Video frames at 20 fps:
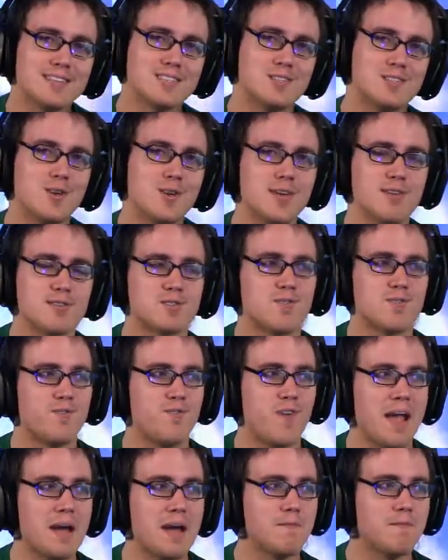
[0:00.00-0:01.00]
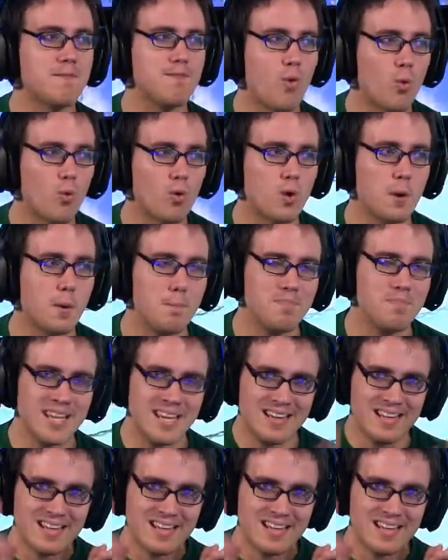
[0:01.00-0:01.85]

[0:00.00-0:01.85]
Studios fan forum